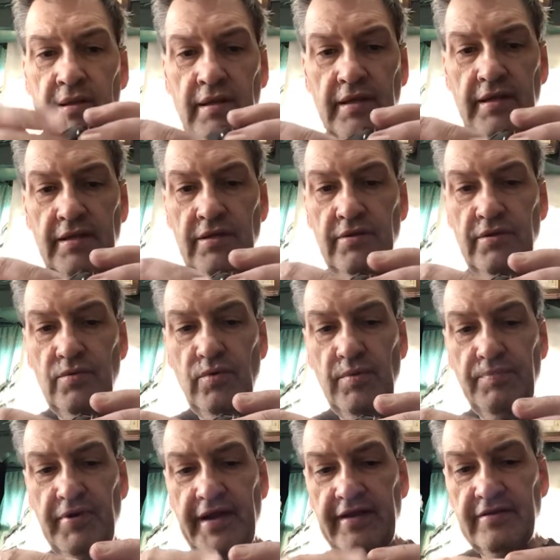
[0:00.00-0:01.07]
You know, you will
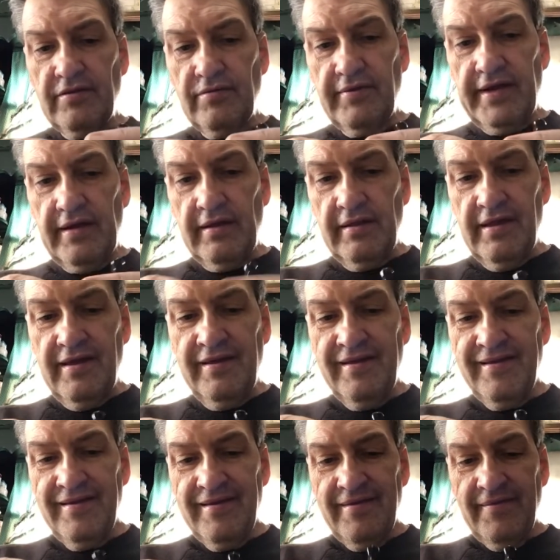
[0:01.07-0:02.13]
break the reel.
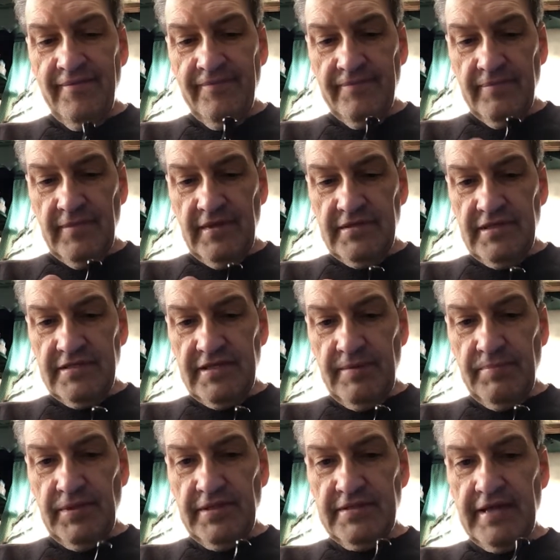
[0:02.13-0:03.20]
It's as
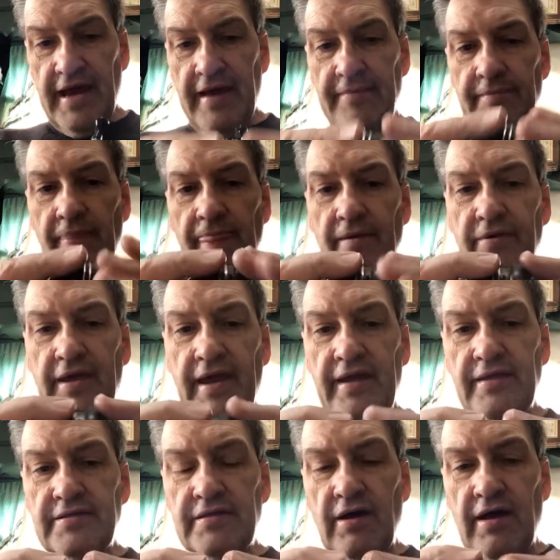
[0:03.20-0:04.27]
simple as that. Okay,
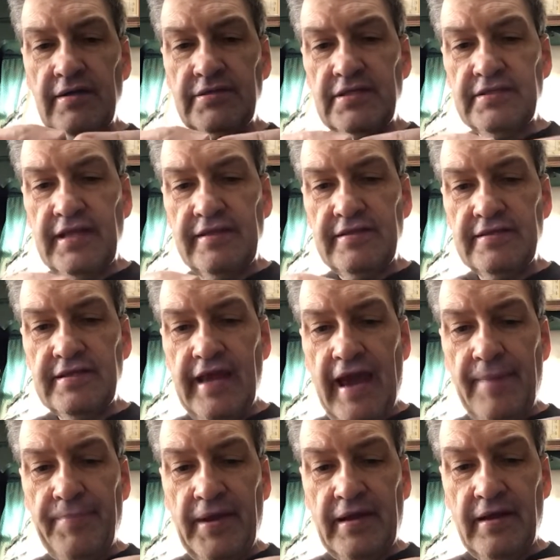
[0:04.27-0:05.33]
so I'll just get this
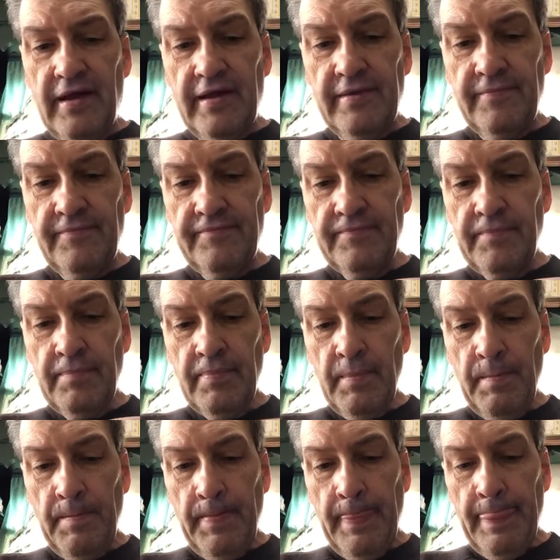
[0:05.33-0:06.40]
cap back on.
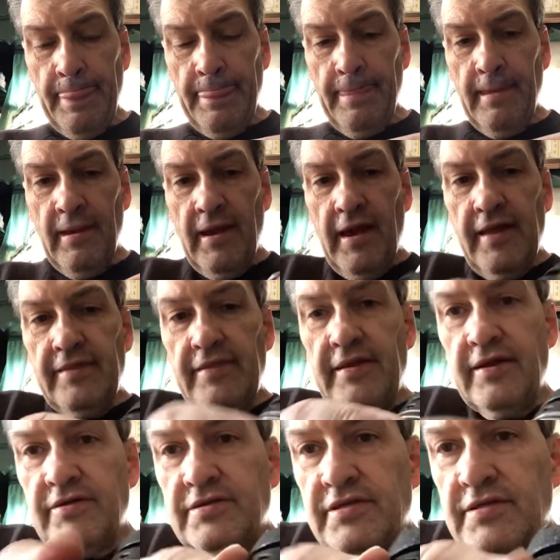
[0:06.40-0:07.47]
And
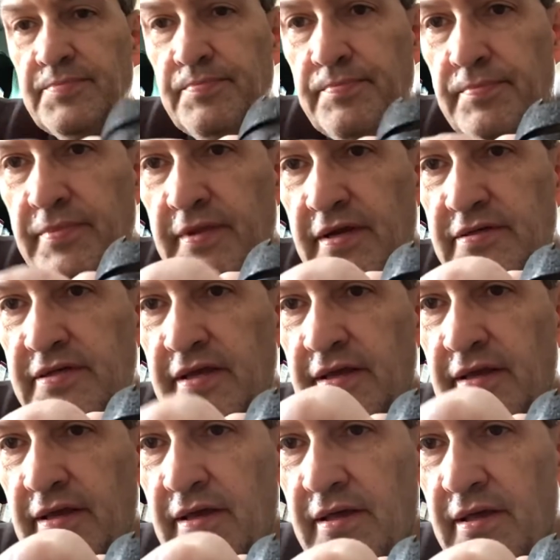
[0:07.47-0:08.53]
there's an
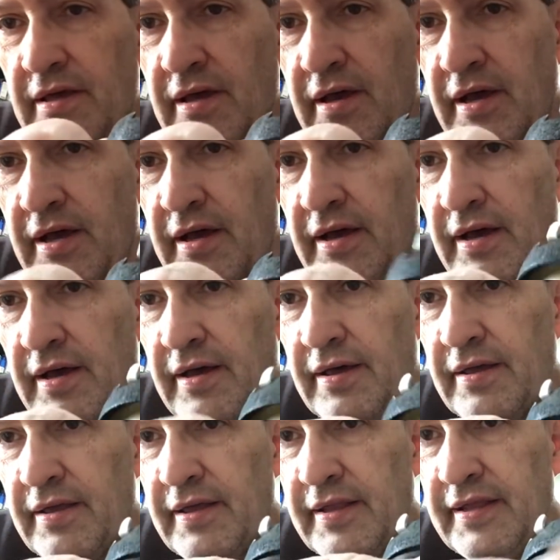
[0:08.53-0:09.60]

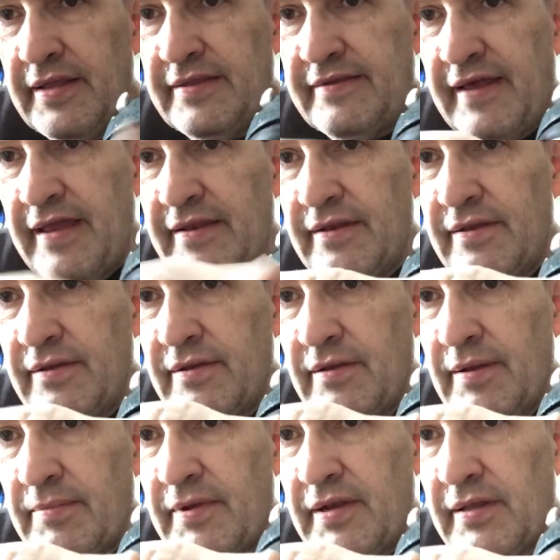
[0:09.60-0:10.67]
indent.
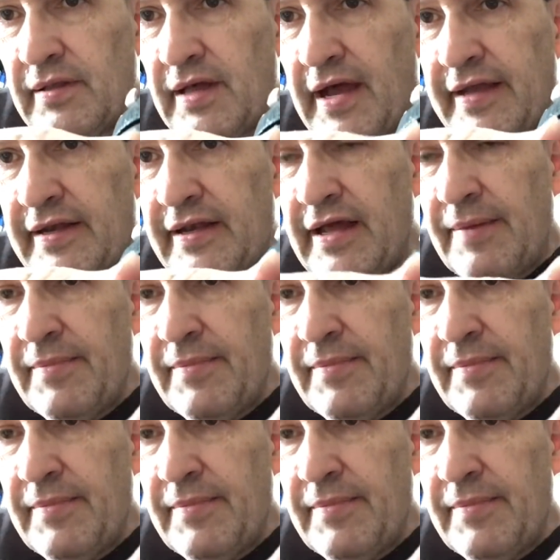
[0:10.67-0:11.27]
I'm going to line it up.